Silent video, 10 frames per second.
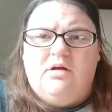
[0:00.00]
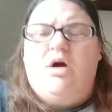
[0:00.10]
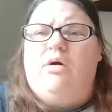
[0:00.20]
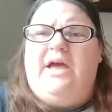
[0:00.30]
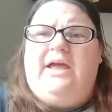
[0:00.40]

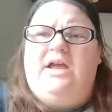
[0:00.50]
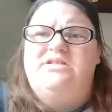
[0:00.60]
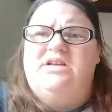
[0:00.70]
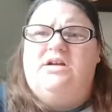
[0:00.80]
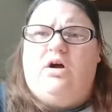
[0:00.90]
Okay,
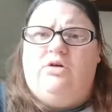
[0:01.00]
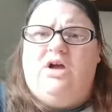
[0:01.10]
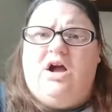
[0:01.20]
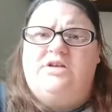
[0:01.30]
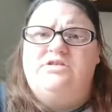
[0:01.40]
is it called
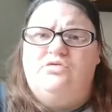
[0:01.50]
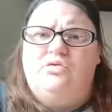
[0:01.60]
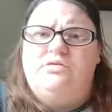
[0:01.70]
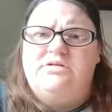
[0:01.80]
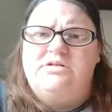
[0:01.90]
Haas
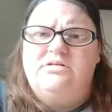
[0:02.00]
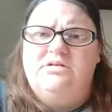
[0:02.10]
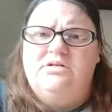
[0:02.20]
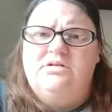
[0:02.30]
Tools?